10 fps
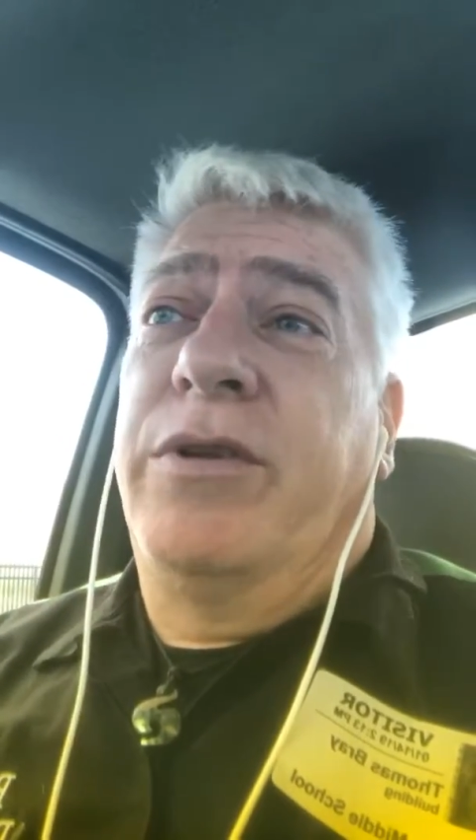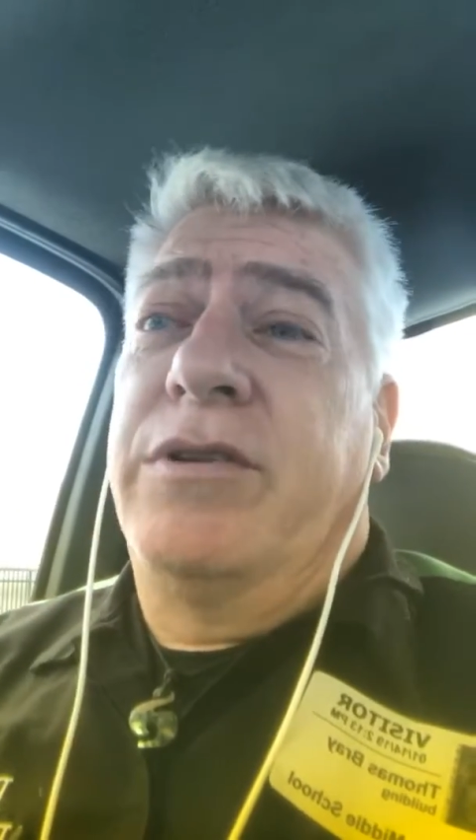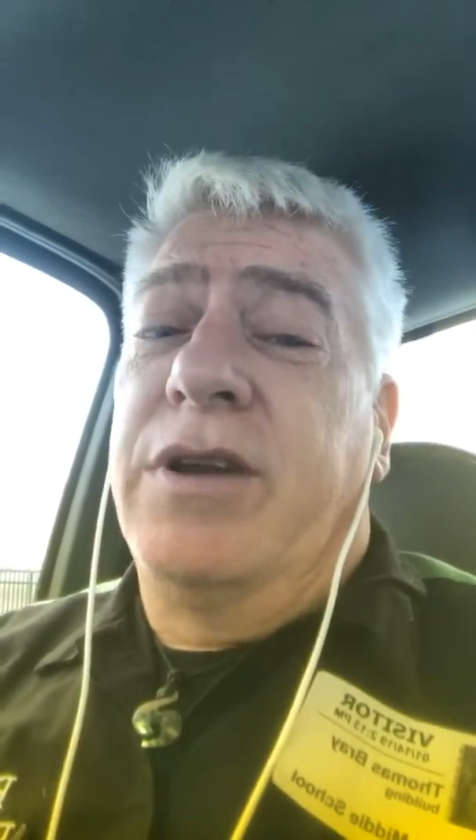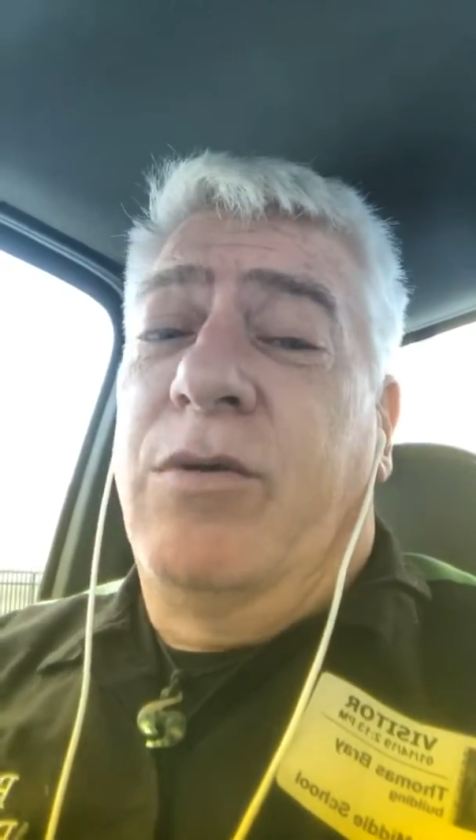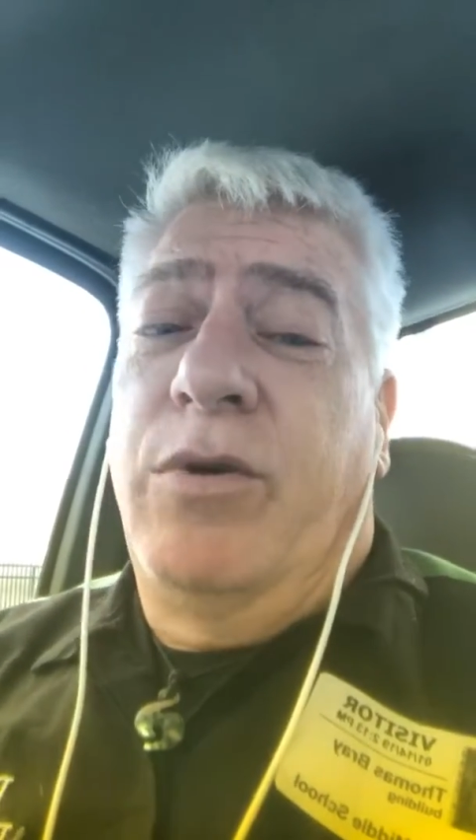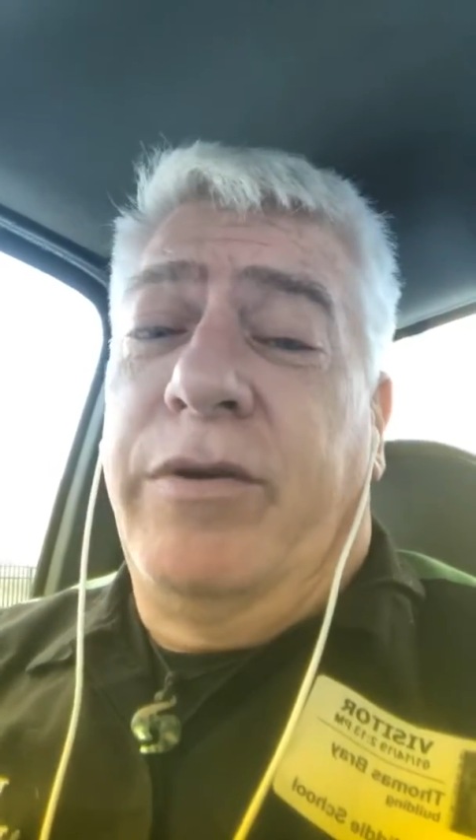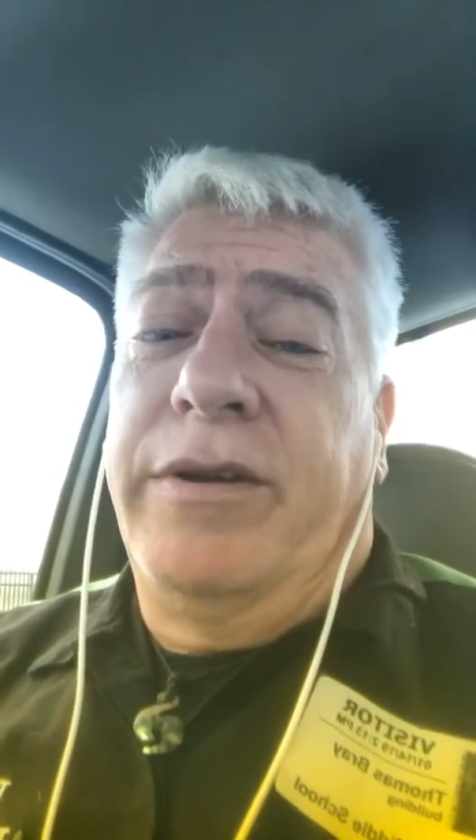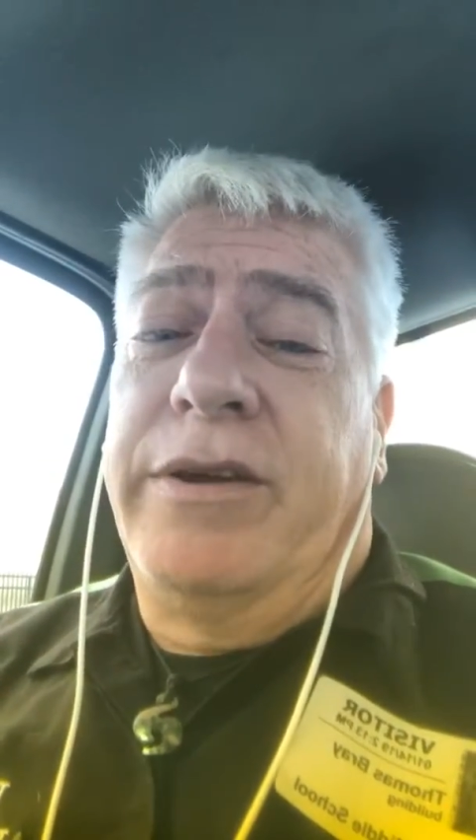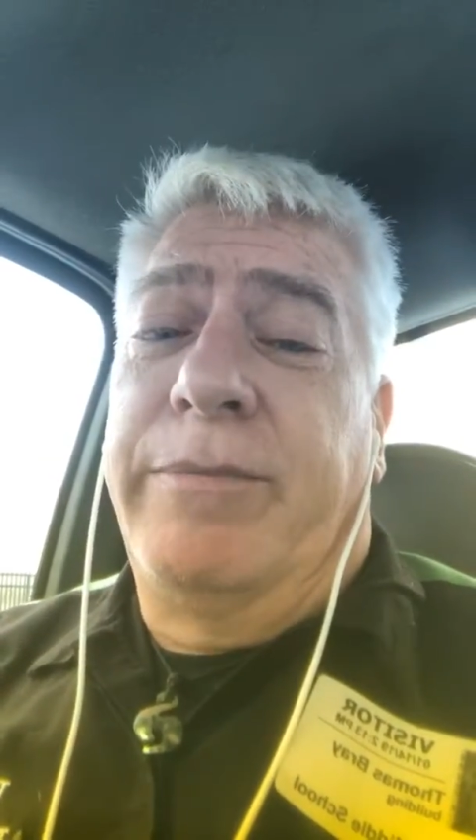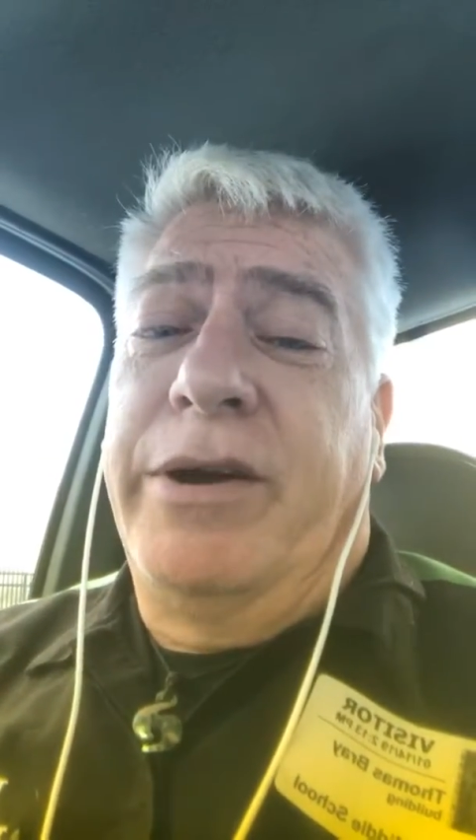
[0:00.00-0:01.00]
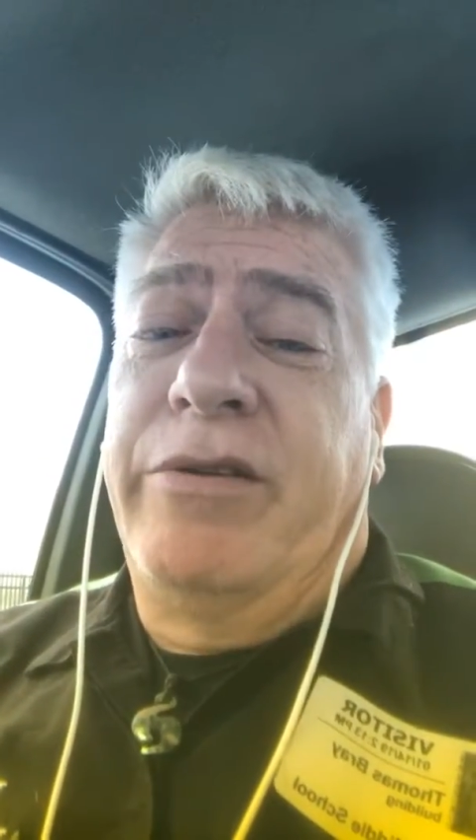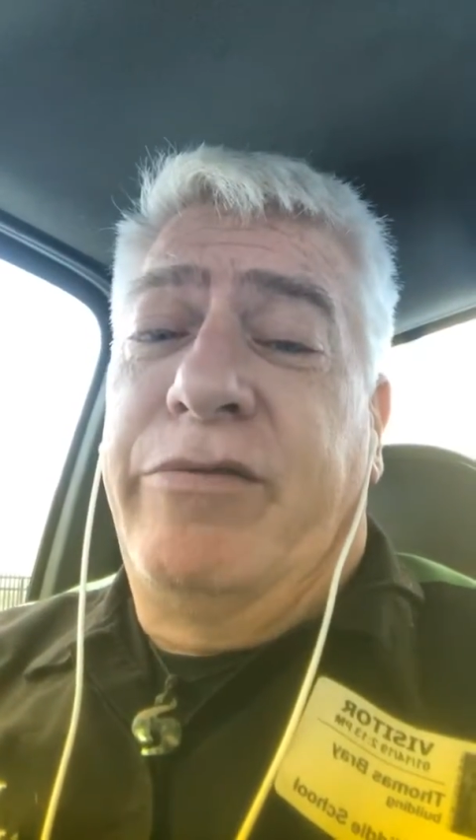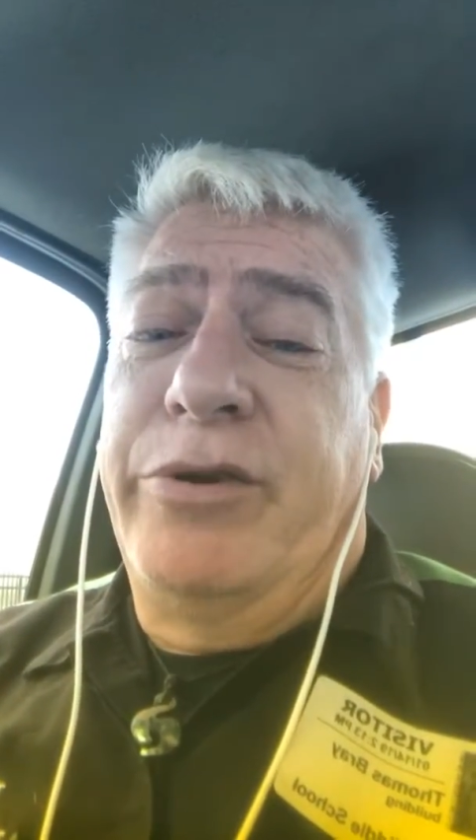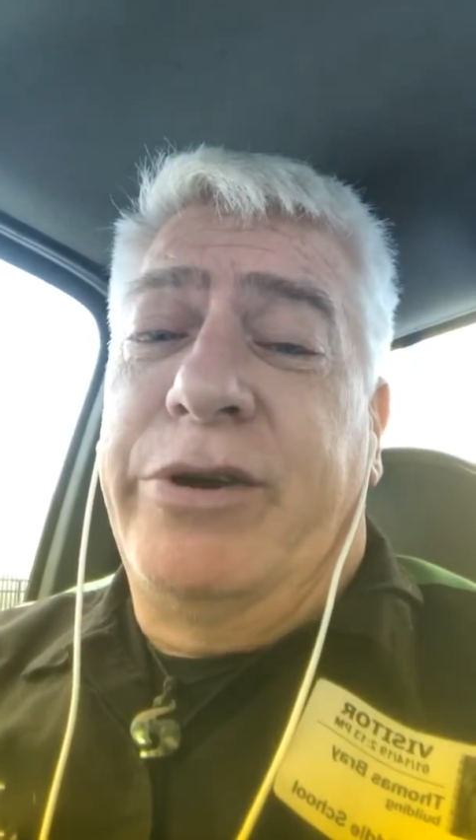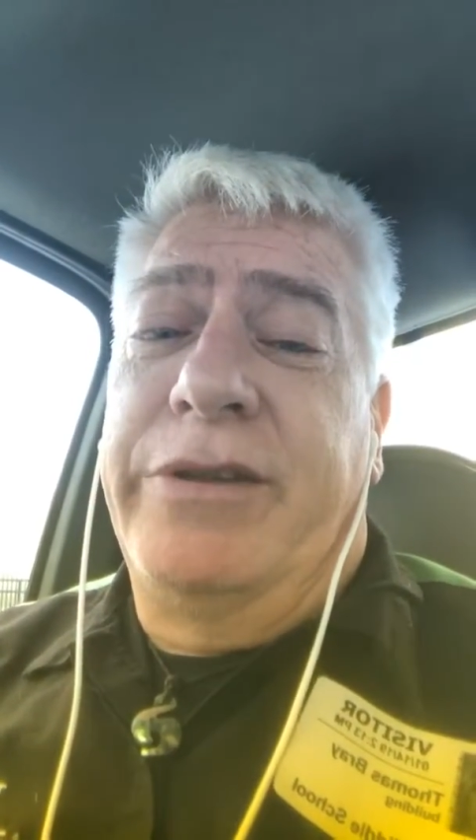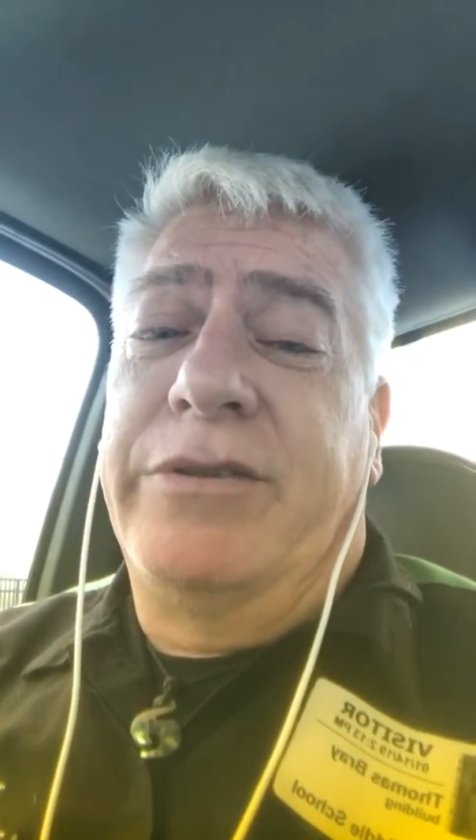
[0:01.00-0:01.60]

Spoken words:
There's not one right there by your foot.